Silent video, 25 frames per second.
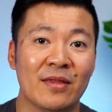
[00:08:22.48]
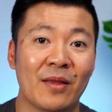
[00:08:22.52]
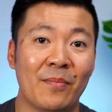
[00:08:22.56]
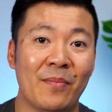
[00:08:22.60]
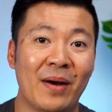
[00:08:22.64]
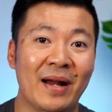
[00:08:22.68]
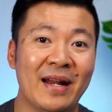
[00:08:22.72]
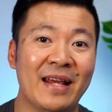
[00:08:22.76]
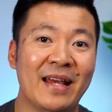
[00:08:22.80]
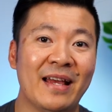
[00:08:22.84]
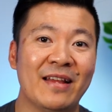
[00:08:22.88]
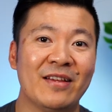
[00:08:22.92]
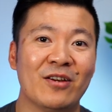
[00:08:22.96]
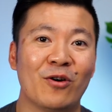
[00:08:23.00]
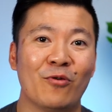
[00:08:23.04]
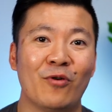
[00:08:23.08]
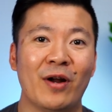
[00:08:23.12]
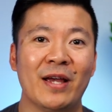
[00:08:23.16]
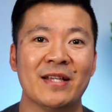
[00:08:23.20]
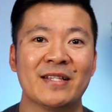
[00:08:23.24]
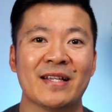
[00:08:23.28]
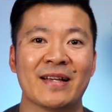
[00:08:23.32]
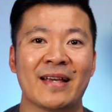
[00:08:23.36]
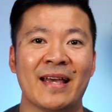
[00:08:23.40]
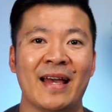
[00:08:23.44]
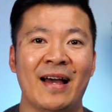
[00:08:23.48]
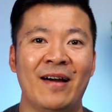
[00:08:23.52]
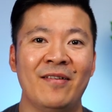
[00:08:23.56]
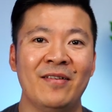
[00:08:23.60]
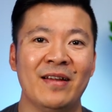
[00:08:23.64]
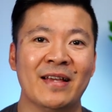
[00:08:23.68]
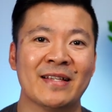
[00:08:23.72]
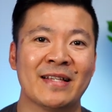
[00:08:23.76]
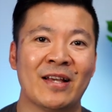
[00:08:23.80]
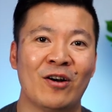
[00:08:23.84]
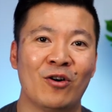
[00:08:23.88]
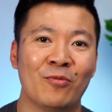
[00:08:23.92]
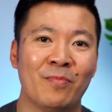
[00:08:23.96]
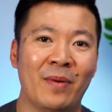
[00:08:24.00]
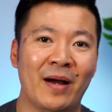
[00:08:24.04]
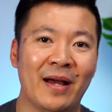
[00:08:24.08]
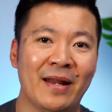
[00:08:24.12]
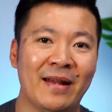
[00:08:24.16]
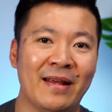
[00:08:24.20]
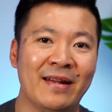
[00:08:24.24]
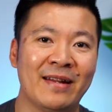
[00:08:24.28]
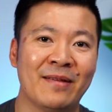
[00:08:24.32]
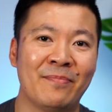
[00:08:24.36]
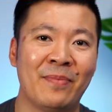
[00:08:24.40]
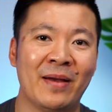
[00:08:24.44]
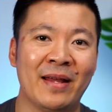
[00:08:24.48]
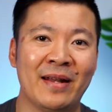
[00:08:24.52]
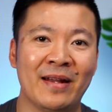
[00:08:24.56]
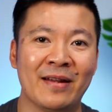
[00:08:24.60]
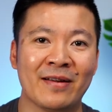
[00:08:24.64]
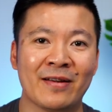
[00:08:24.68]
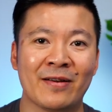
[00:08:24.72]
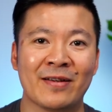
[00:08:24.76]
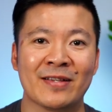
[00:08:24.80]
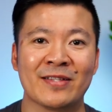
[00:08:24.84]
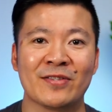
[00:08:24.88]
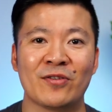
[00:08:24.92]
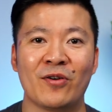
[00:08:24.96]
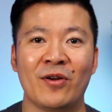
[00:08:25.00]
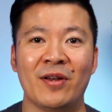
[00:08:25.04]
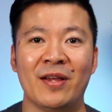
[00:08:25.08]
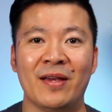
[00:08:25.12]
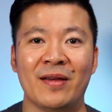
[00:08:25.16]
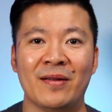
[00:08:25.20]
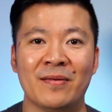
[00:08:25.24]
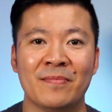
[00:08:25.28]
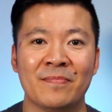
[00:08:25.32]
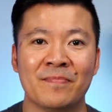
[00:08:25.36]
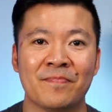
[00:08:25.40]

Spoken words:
the money in your Raiz account is held by an independent custodian.